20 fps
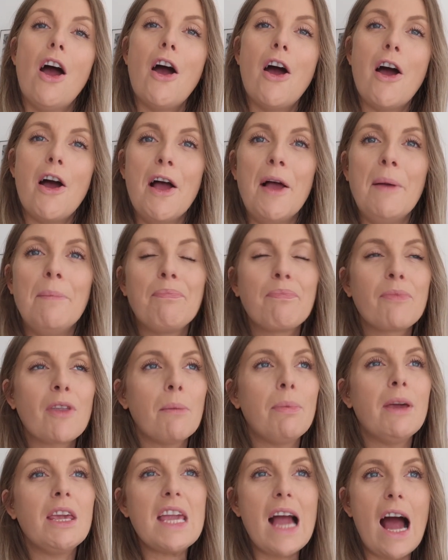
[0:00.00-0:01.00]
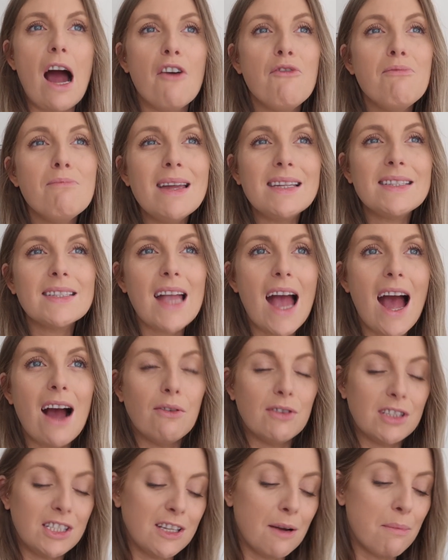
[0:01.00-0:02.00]
um, but yeah I've missed
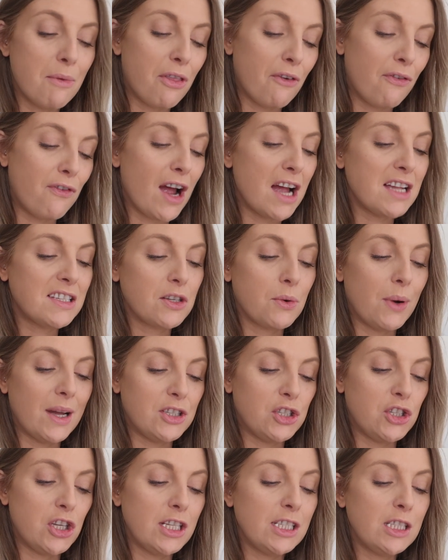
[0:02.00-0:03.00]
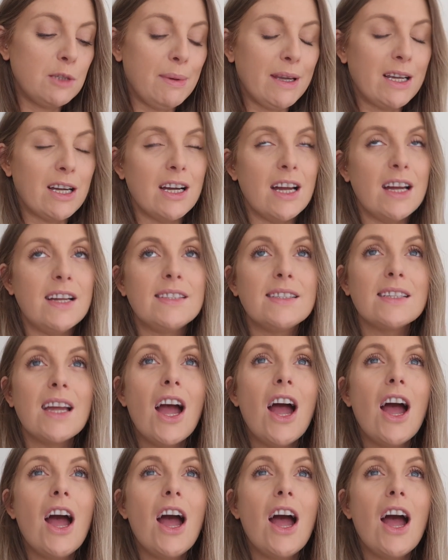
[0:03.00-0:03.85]
out some of the first questions because